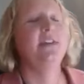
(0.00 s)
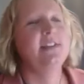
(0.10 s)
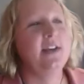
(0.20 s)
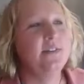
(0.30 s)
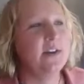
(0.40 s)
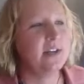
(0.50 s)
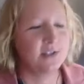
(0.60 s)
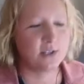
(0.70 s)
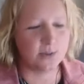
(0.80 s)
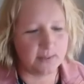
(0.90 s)
in a town of
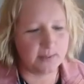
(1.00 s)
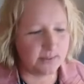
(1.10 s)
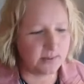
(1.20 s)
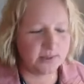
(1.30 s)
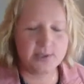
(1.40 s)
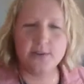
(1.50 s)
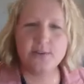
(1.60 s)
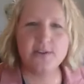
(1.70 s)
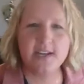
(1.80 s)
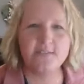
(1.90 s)
120 people,
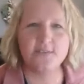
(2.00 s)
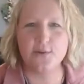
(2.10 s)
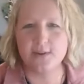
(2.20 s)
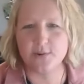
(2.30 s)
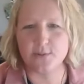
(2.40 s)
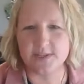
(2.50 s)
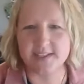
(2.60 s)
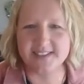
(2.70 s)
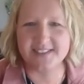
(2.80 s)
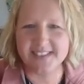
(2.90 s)
you kind of know
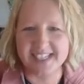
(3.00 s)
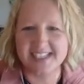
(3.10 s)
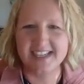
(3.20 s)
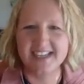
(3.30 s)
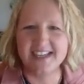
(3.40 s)
everyone, right?